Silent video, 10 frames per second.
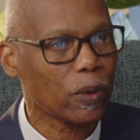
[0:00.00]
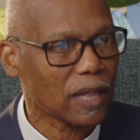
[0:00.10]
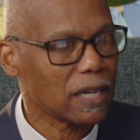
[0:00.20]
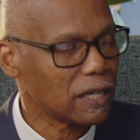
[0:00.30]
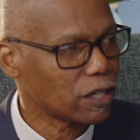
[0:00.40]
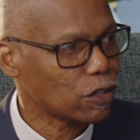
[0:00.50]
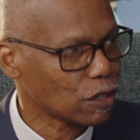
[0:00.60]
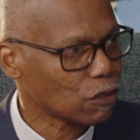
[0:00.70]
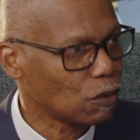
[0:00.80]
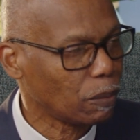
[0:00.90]
with
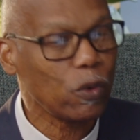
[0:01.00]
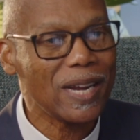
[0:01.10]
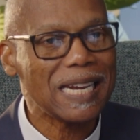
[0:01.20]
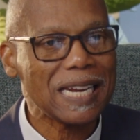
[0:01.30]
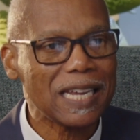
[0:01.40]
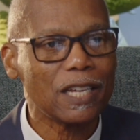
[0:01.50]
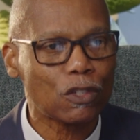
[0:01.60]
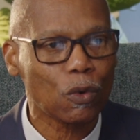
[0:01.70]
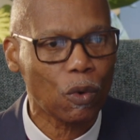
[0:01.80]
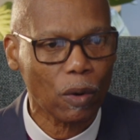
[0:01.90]
indigenous groups. We need
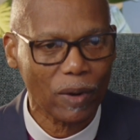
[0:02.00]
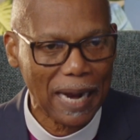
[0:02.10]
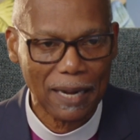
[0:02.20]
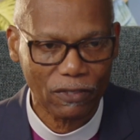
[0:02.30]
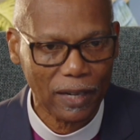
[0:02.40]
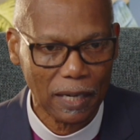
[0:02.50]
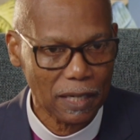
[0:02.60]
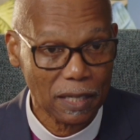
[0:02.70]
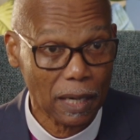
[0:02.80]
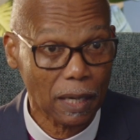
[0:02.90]
to work with African
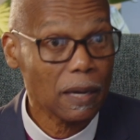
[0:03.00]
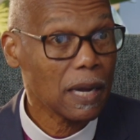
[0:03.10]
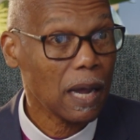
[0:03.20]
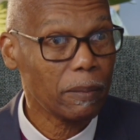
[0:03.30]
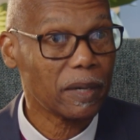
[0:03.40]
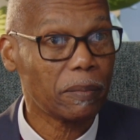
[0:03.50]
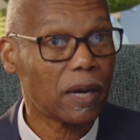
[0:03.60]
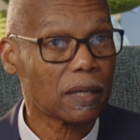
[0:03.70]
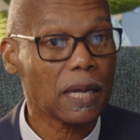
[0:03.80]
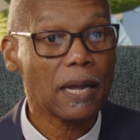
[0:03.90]
descent. I mean,
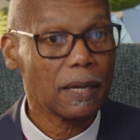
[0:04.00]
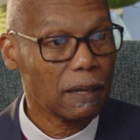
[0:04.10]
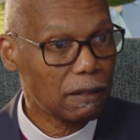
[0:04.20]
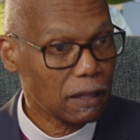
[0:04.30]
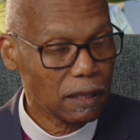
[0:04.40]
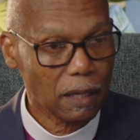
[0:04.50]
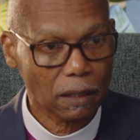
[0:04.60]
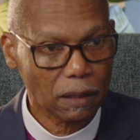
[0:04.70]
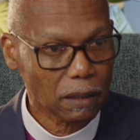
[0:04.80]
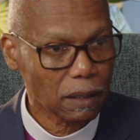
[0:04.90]
because
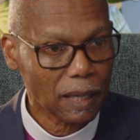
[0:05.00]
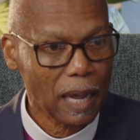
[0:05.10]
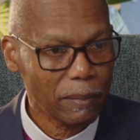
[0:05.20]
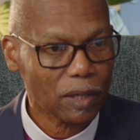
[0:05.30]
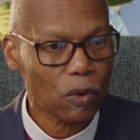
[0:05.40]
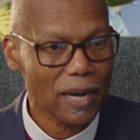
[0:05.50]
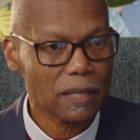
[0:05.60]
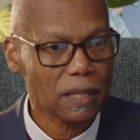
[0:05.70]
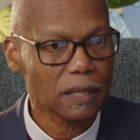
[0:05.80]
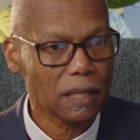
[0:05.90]
the climate
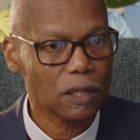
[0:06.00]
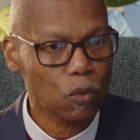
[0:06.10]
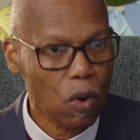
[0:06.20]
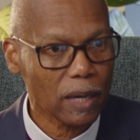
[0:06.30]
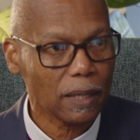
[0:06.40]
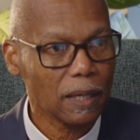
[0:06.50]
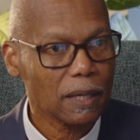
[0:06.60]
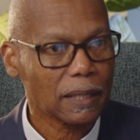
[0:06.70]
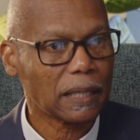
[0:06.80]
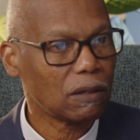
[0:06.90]
crisis is one
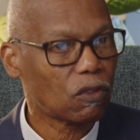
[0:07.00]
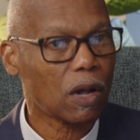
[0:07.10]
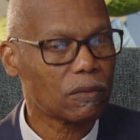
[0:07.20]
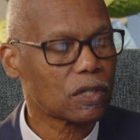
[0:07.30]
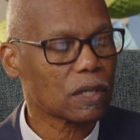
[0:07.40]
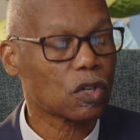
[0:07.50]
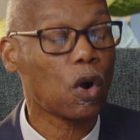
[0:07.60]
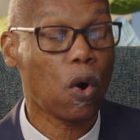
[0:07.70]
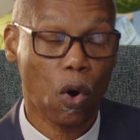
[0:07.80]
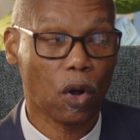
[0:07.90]
that involves us
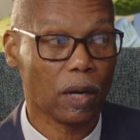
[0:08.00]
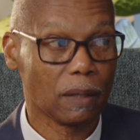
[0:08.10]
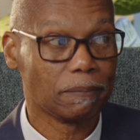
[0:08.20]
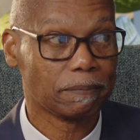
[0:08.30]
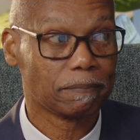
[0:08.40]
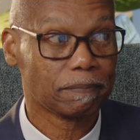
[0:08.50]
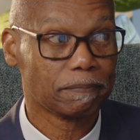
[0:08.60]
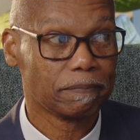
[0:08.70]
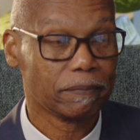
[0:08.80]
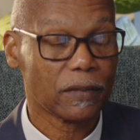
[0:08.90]
all.
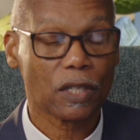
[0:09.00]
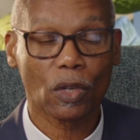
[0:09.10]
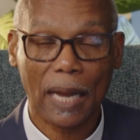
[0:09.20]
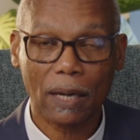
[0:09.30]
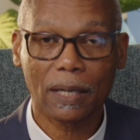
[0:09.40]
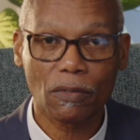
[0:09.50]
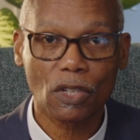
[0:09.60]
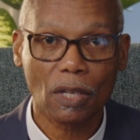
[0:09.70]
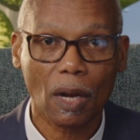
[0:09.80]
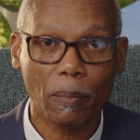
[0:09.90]
So that gives
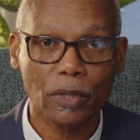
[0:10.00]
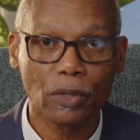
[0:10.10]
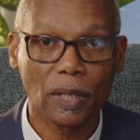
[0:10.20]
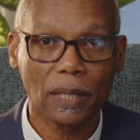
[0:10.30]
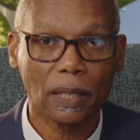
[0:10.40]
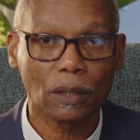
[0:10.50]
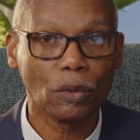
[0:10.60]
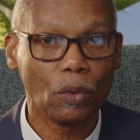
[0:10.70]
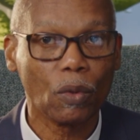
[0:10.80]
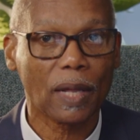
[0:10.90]
us an opportunity to
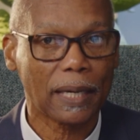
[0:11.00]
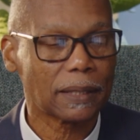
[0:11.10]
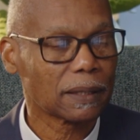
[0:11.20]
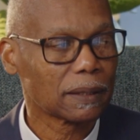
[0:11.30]
do that.